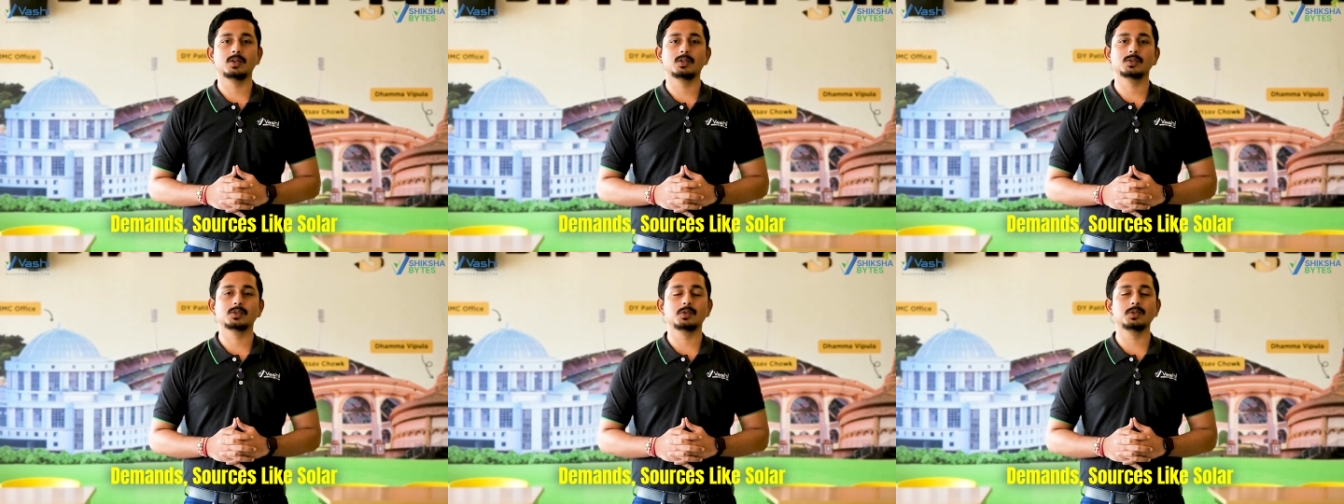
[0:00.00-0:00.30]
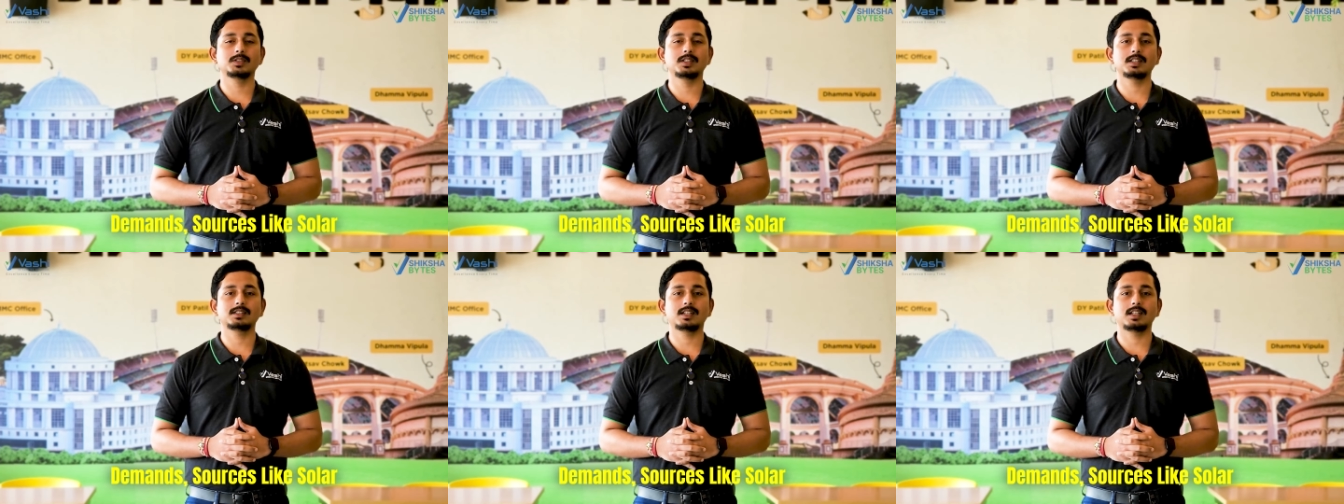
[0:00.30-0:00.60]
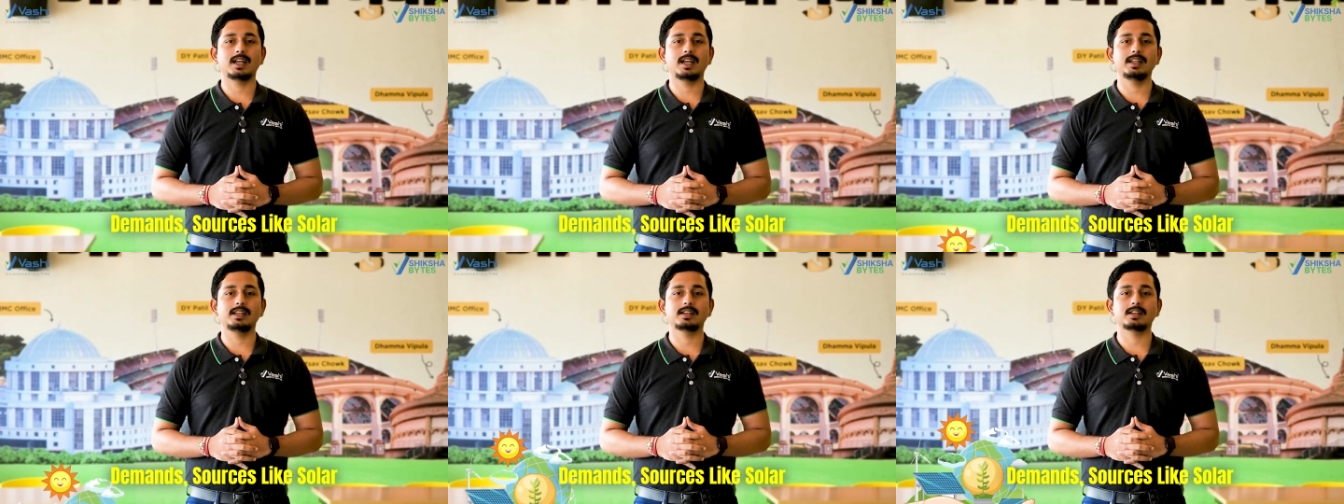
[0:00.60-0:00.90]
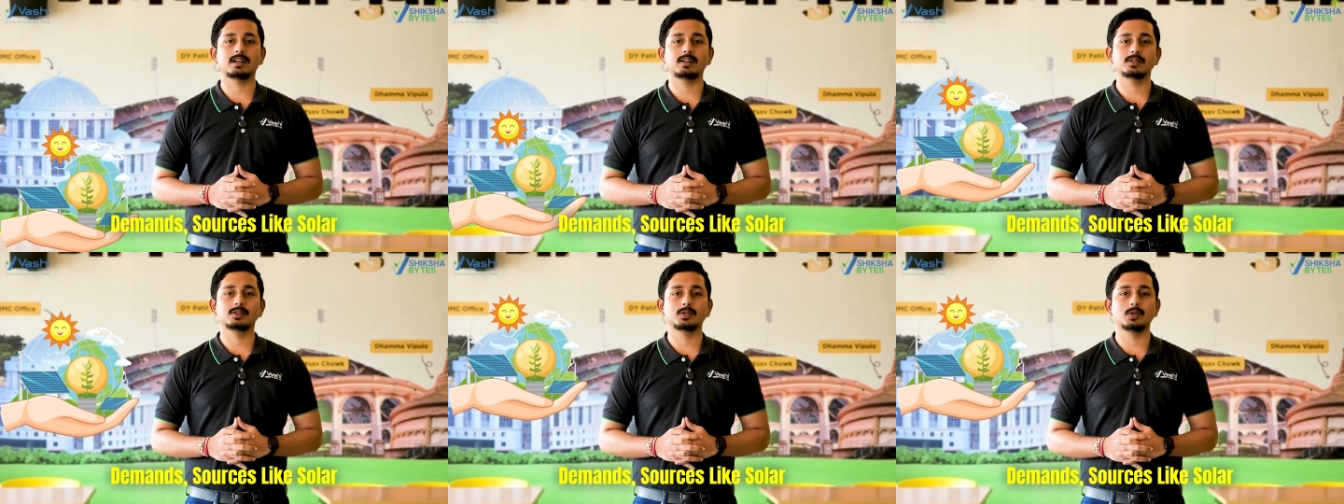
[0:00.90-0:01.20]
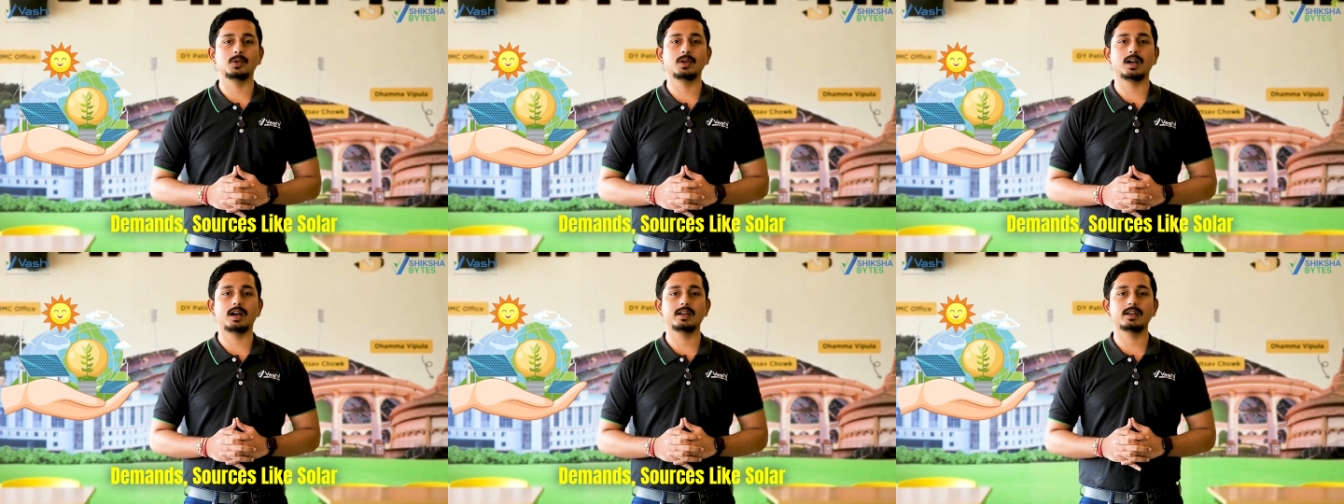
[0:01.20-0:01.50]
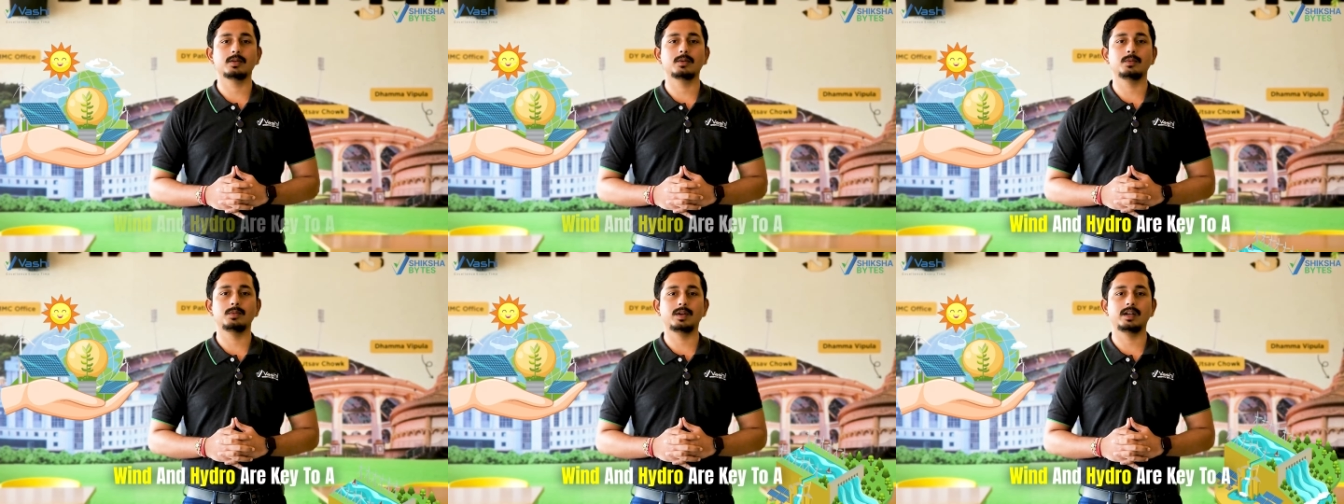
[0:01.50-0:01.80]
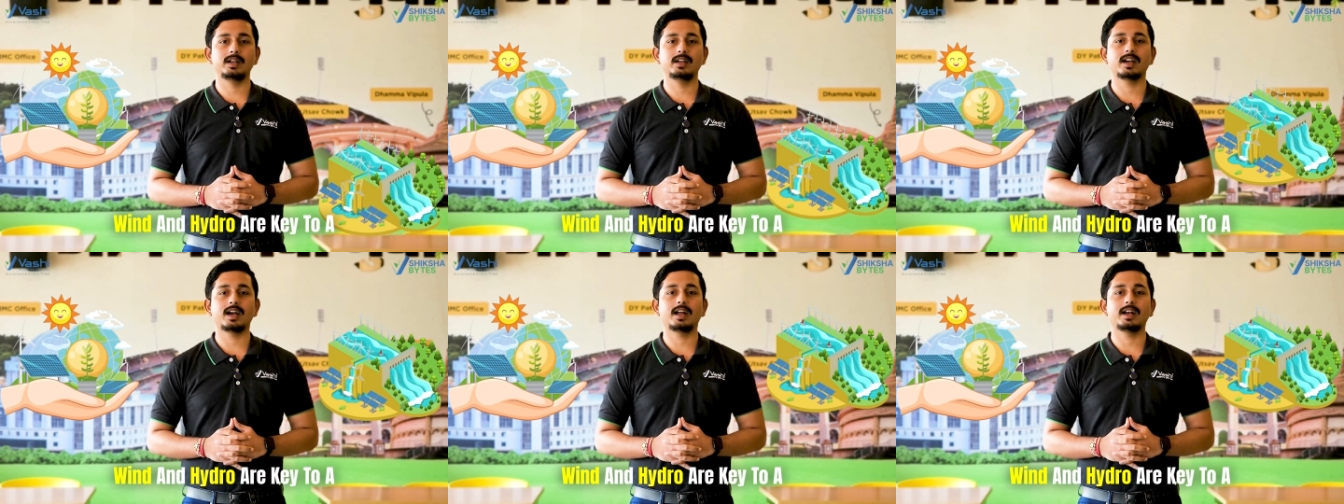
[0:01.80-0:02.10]
sources like solar,
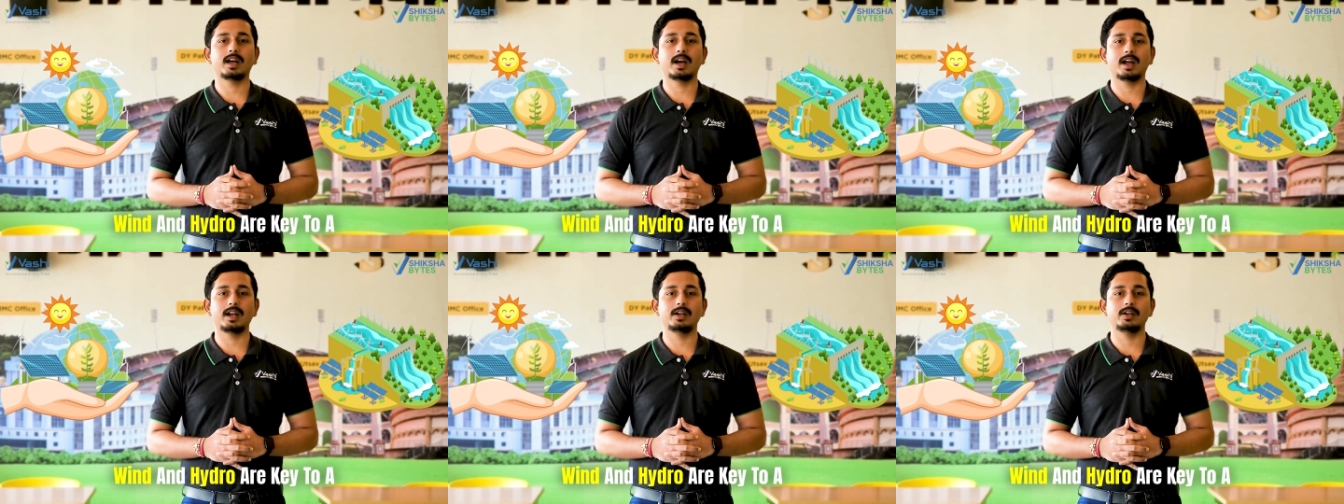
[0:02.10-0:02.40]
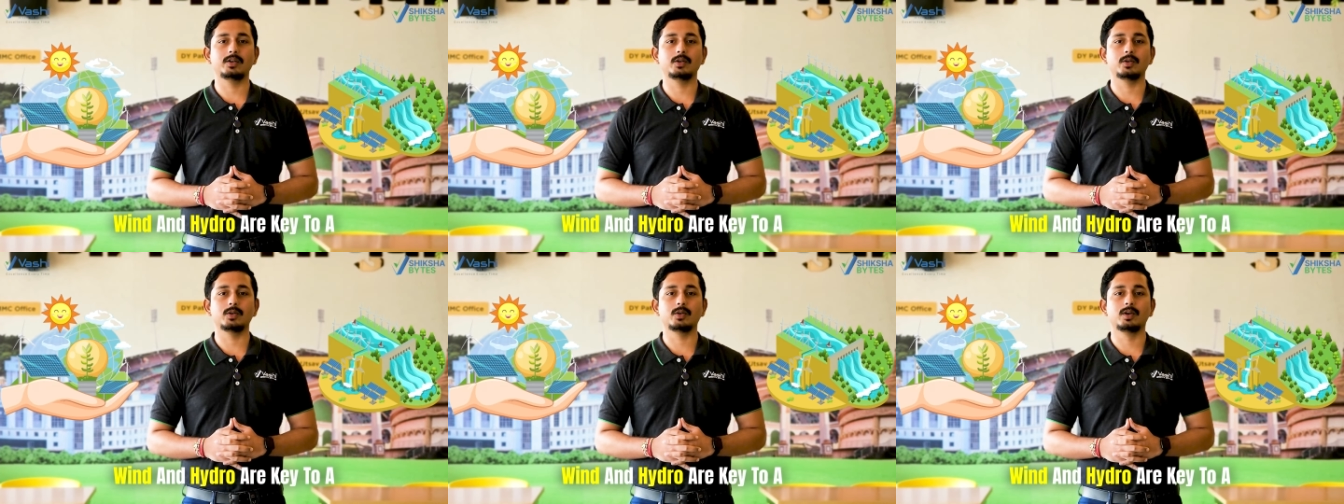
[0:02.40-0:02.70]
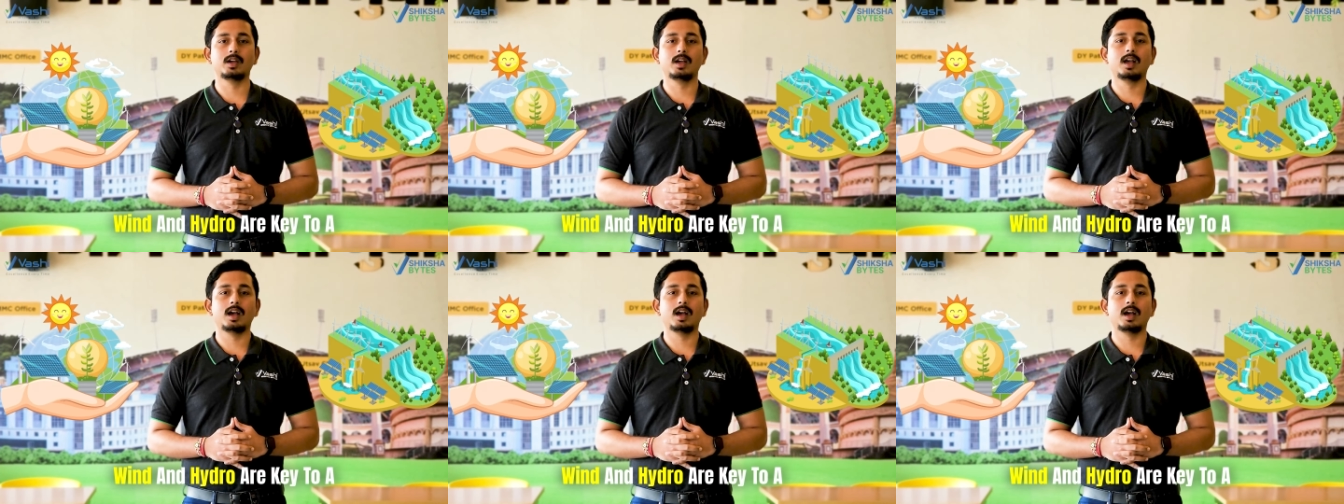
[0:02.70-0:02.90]
wind and hydro